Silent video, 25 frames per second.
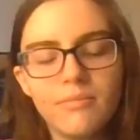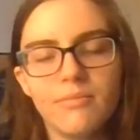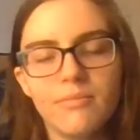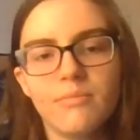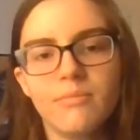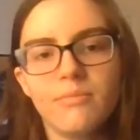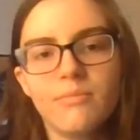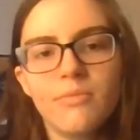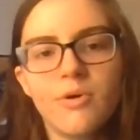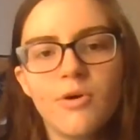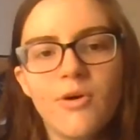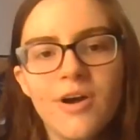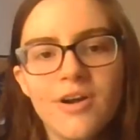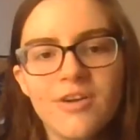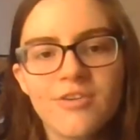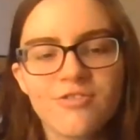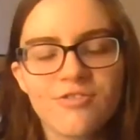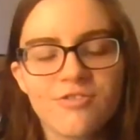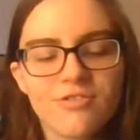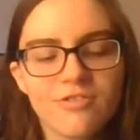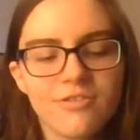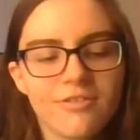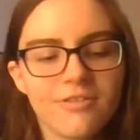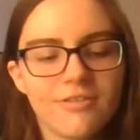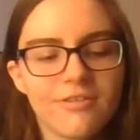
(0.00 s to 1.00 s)

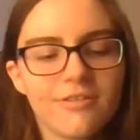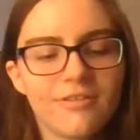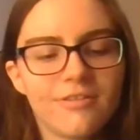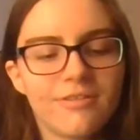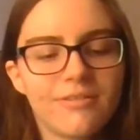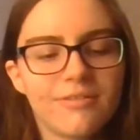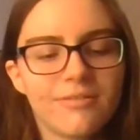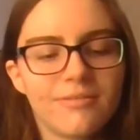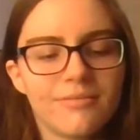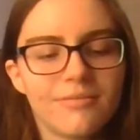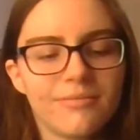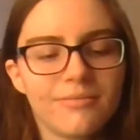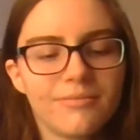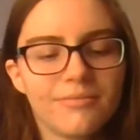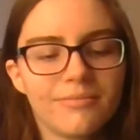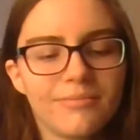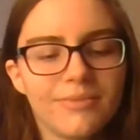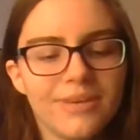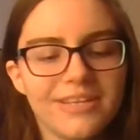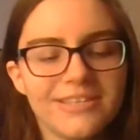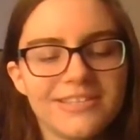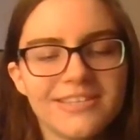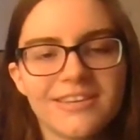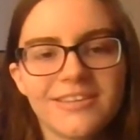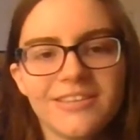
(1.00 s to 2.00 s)
Moash
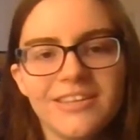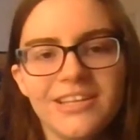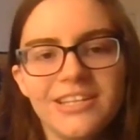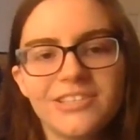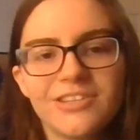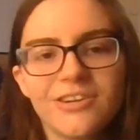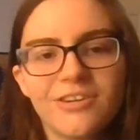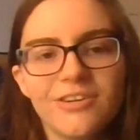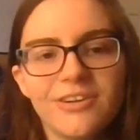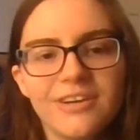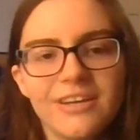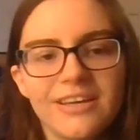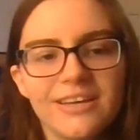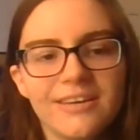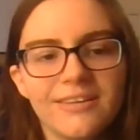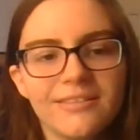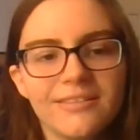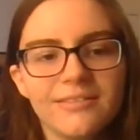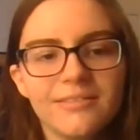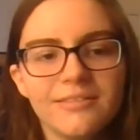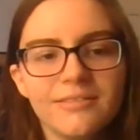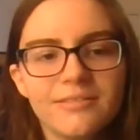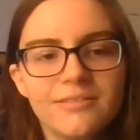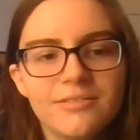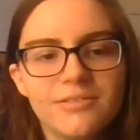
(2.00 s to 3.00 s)
basically
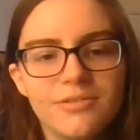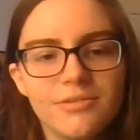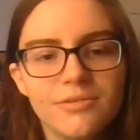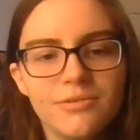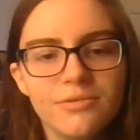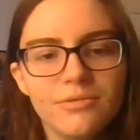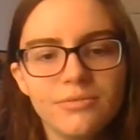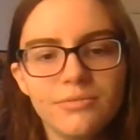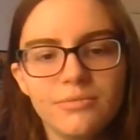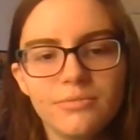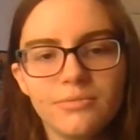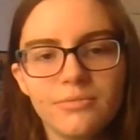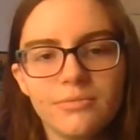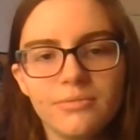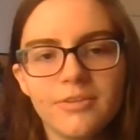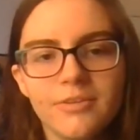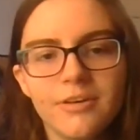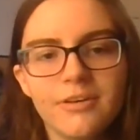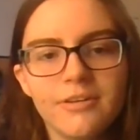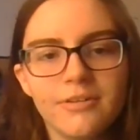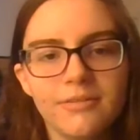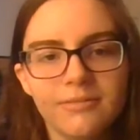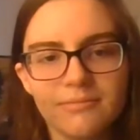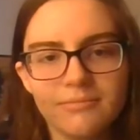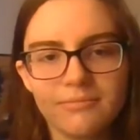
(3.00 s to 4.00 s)
turning to
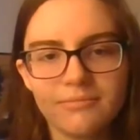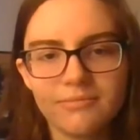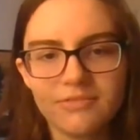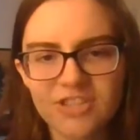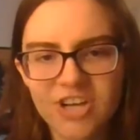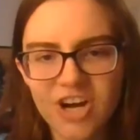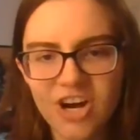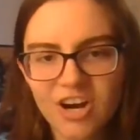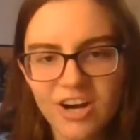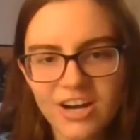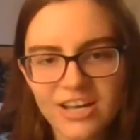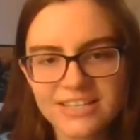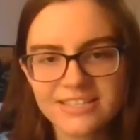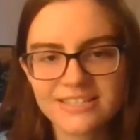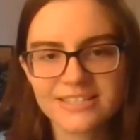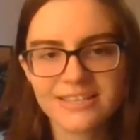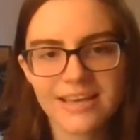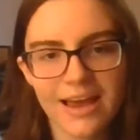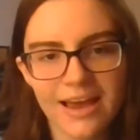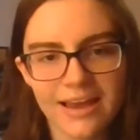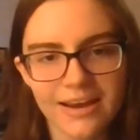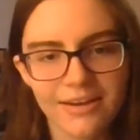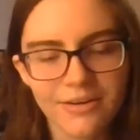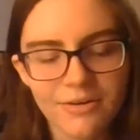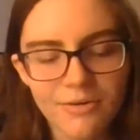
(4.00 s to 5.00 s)
the dark
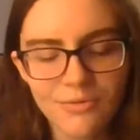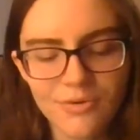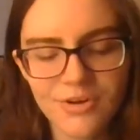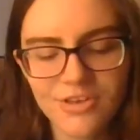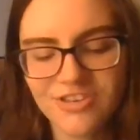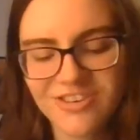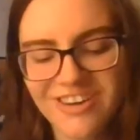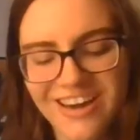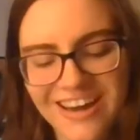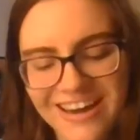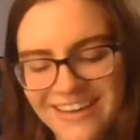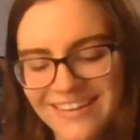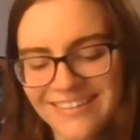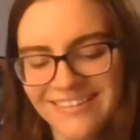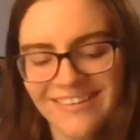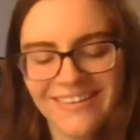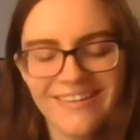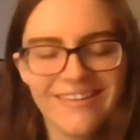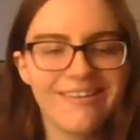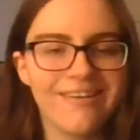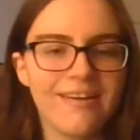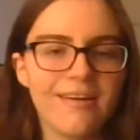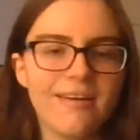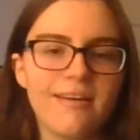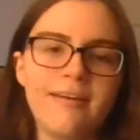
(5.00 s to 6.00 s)
side, which I
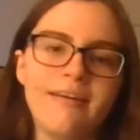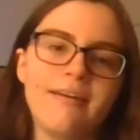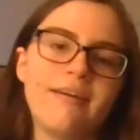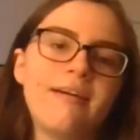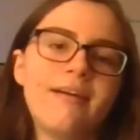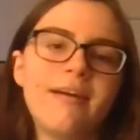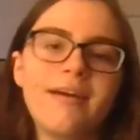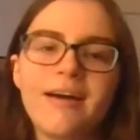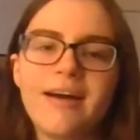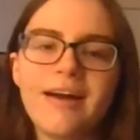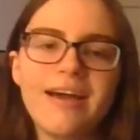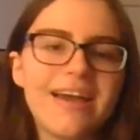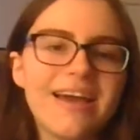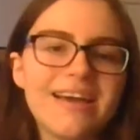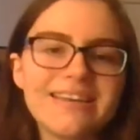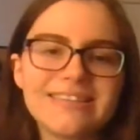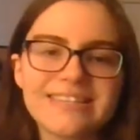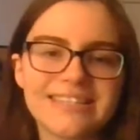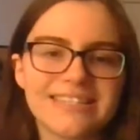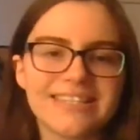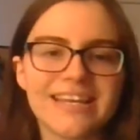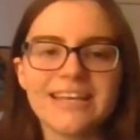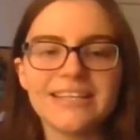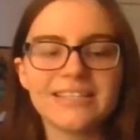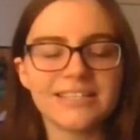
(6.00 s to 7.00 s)

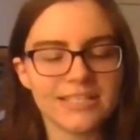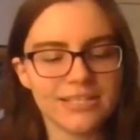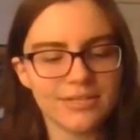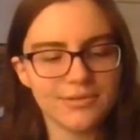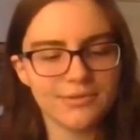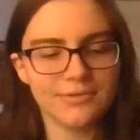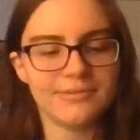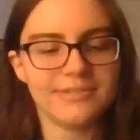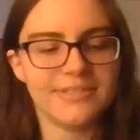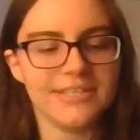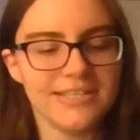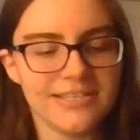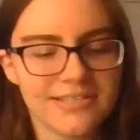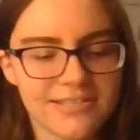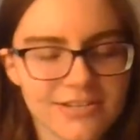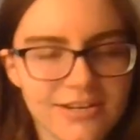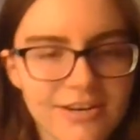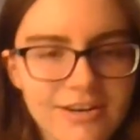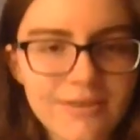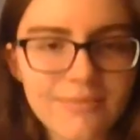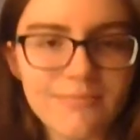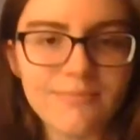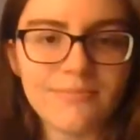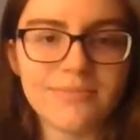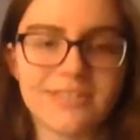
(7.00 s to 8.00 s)
hesitate to use these
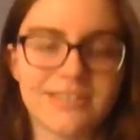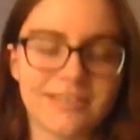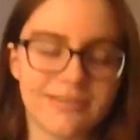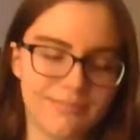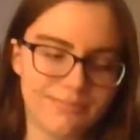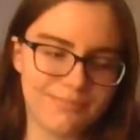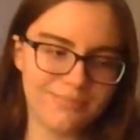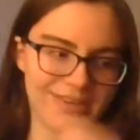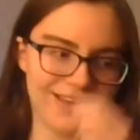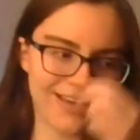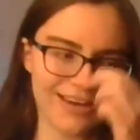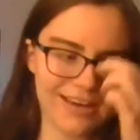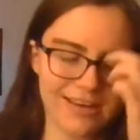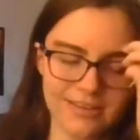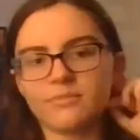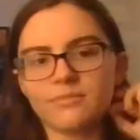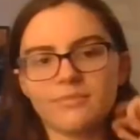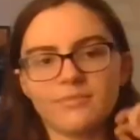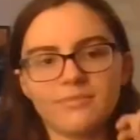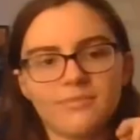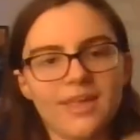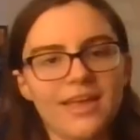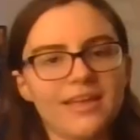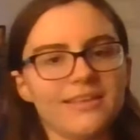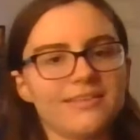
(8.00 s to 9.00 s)
terms because
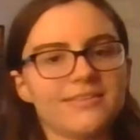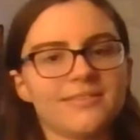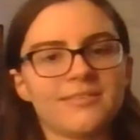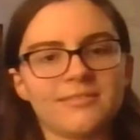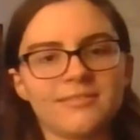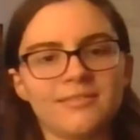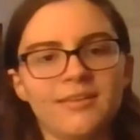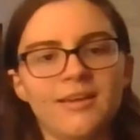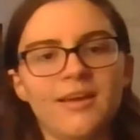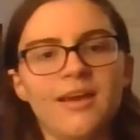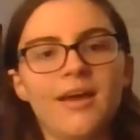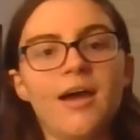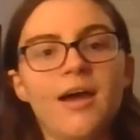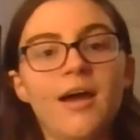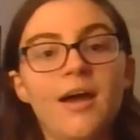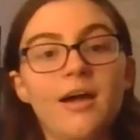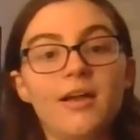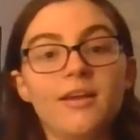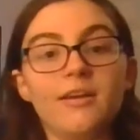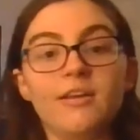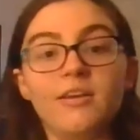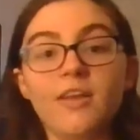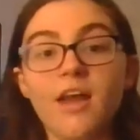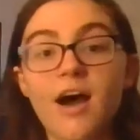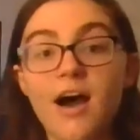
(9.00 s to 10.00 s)
it's
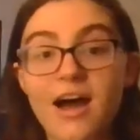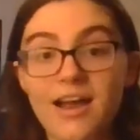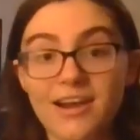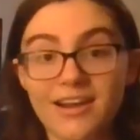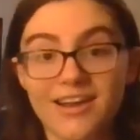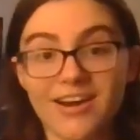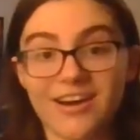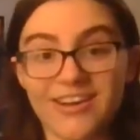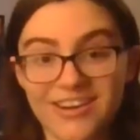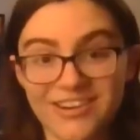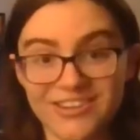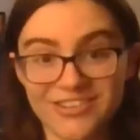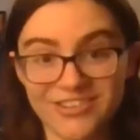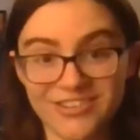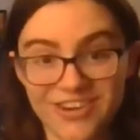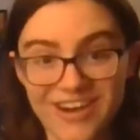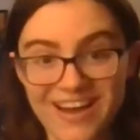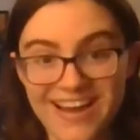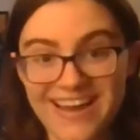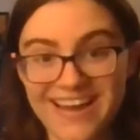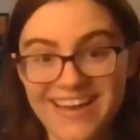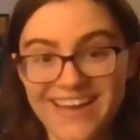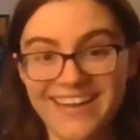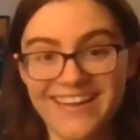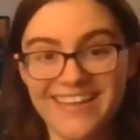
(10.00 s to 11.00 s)
not cut and
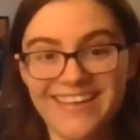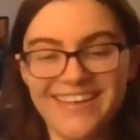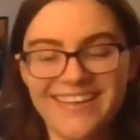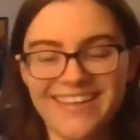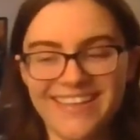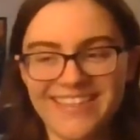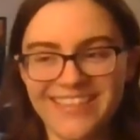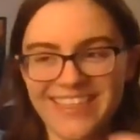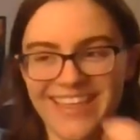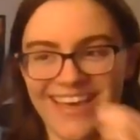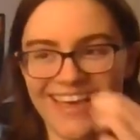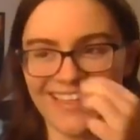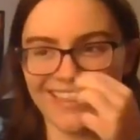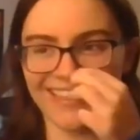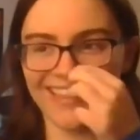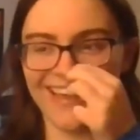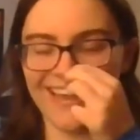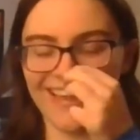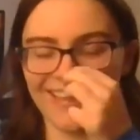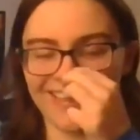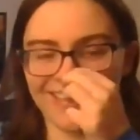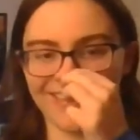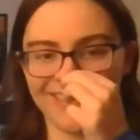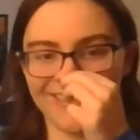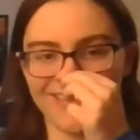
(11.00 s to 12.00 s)
dry that
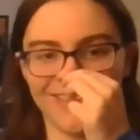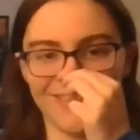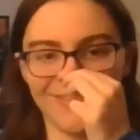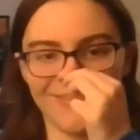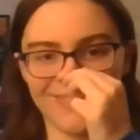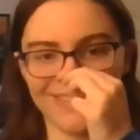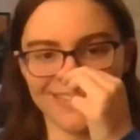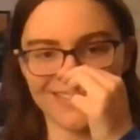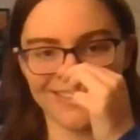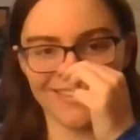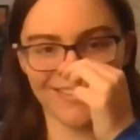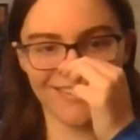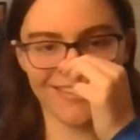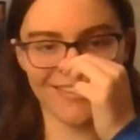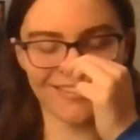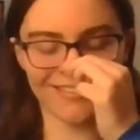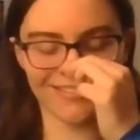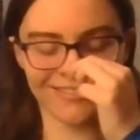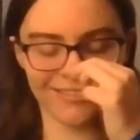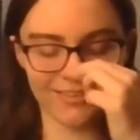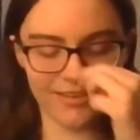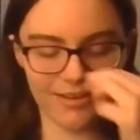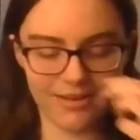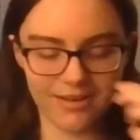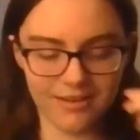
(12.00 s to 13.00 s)
like the humans are
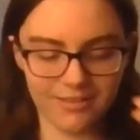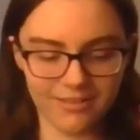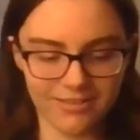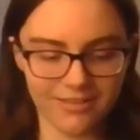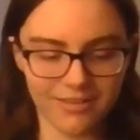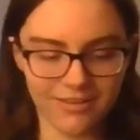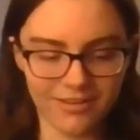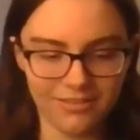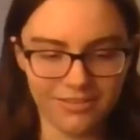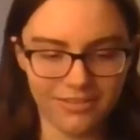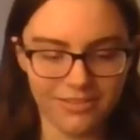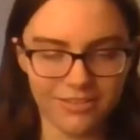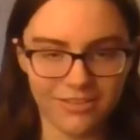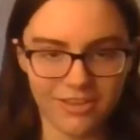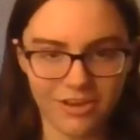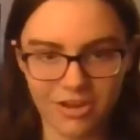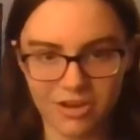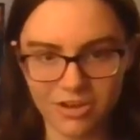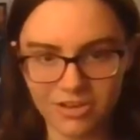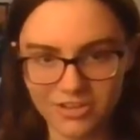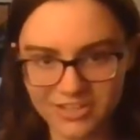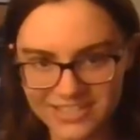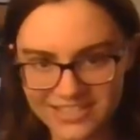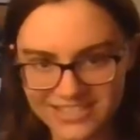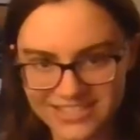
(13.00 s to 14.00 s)
the
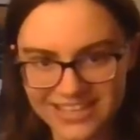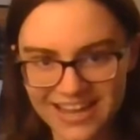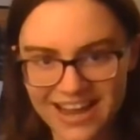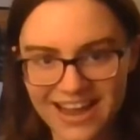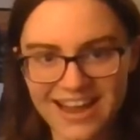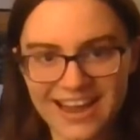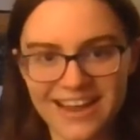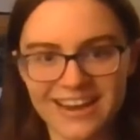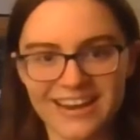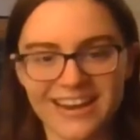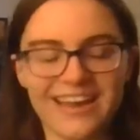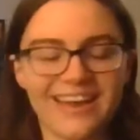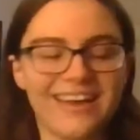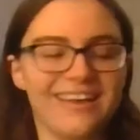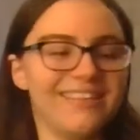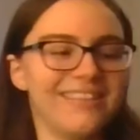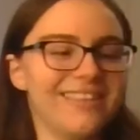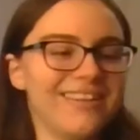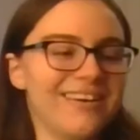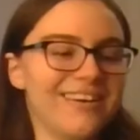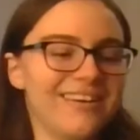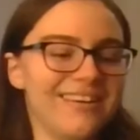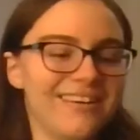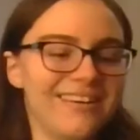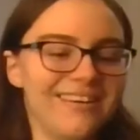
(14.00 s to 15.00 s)
good side and
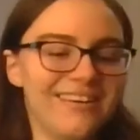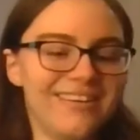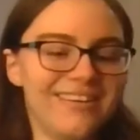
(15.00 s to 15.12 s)
the